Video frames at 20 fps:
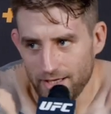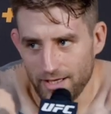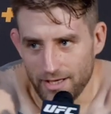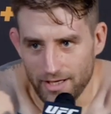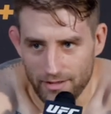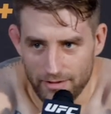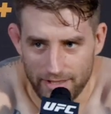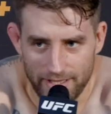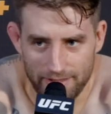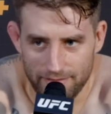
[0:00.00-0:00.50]
you
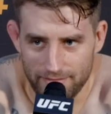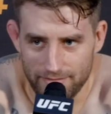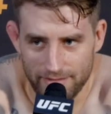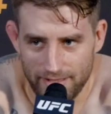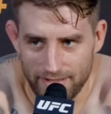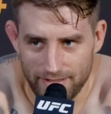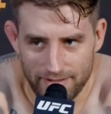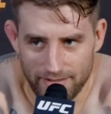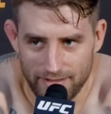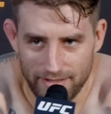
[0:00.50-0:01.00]
know,
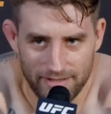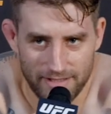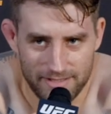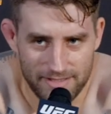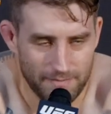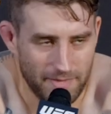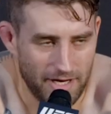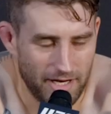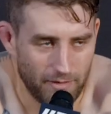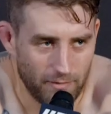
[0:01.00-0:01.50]
it
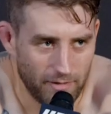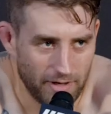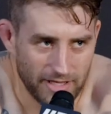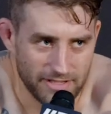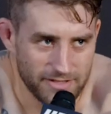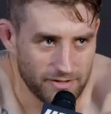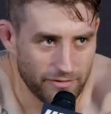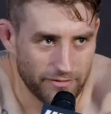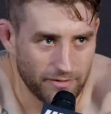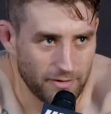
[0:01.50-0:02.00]
doesn't matter. When I
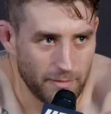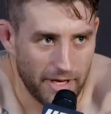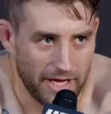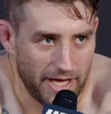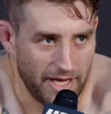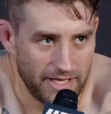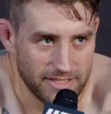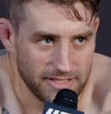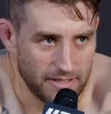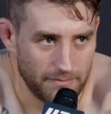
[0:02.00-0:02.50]
start throwing my
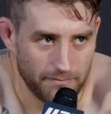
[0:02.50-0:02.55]
hands,